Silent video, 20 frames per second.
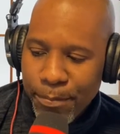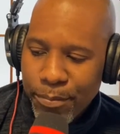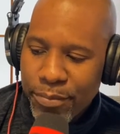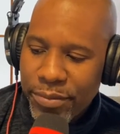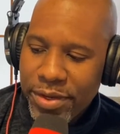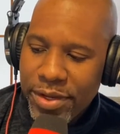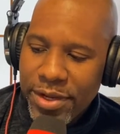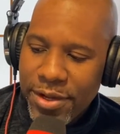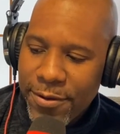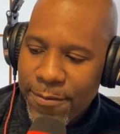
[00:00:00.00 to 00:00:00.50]

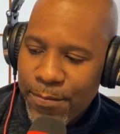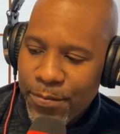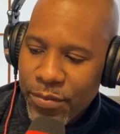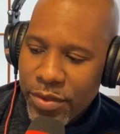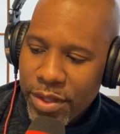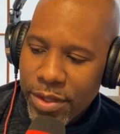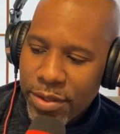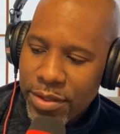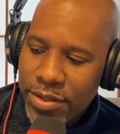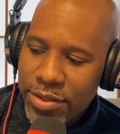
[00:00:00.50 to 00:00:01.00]
But
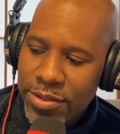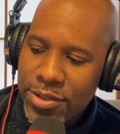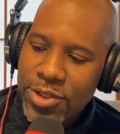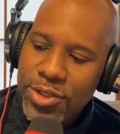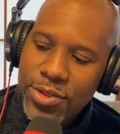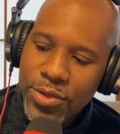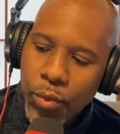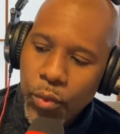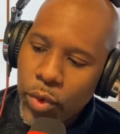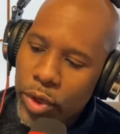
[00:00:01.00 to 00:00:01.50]

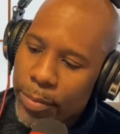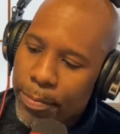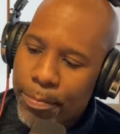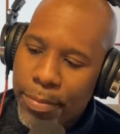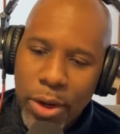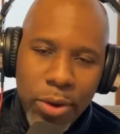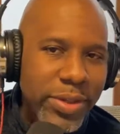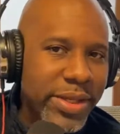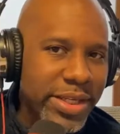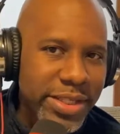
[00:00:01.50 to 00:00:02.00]
just the word
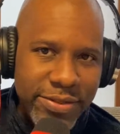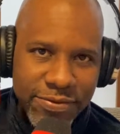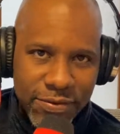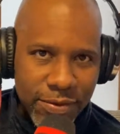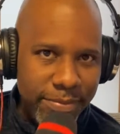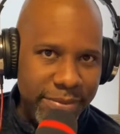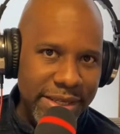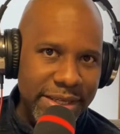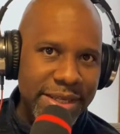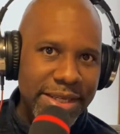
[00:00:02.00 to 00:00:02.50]
bonus for
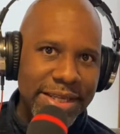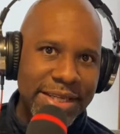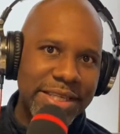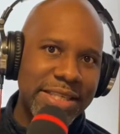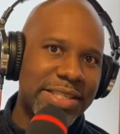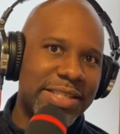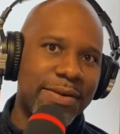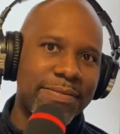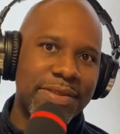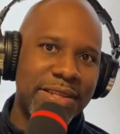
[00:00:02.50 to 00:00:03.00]
me
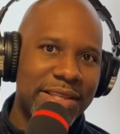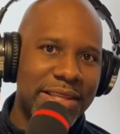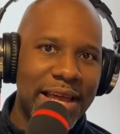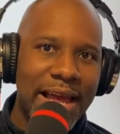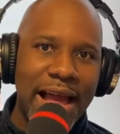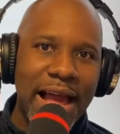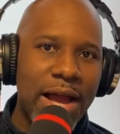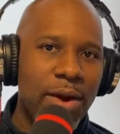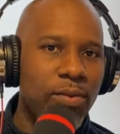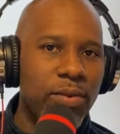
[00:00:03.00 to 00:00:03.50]
is something
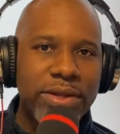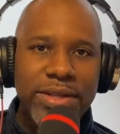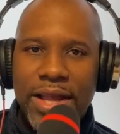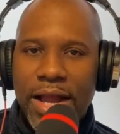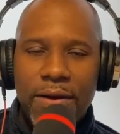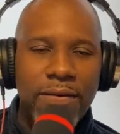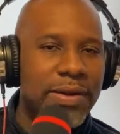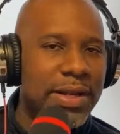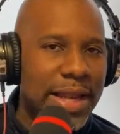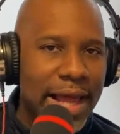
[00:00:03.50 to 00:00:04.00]
that I would
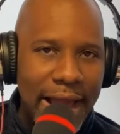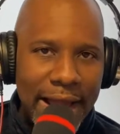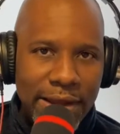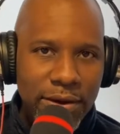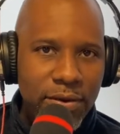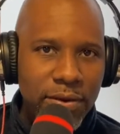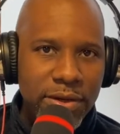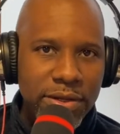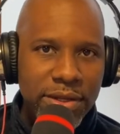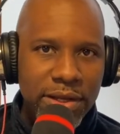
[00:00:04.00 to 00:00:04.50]
not rely
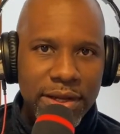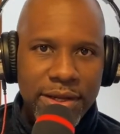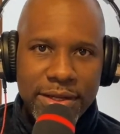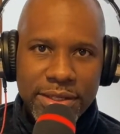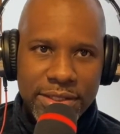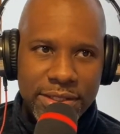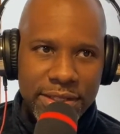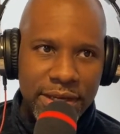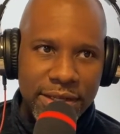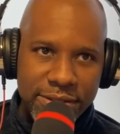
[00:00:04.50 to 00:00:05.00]
on,
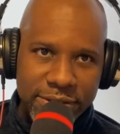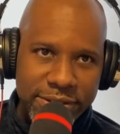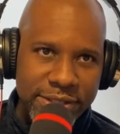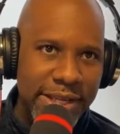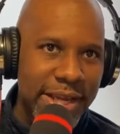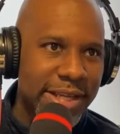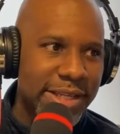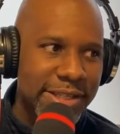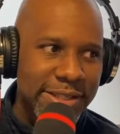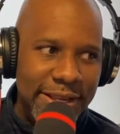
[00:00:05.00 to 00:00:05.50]
because
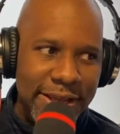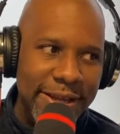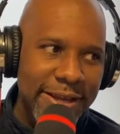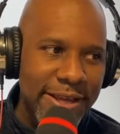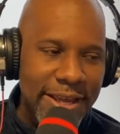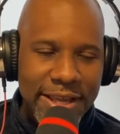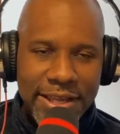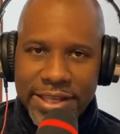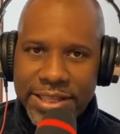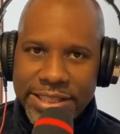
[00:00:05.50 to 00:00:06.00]
understanding that
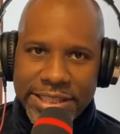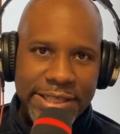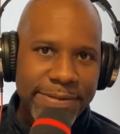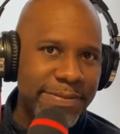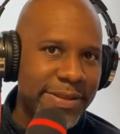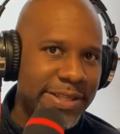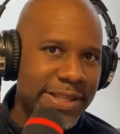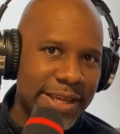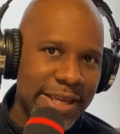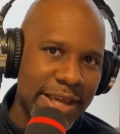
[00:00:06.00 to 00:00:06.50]
it's
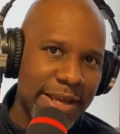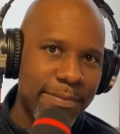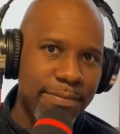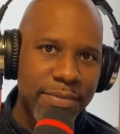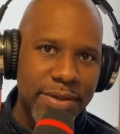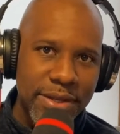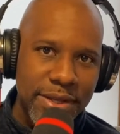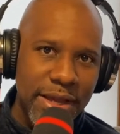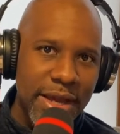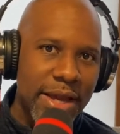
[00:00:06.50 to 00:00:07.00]
something that can
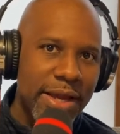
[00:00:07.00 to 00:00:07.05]
be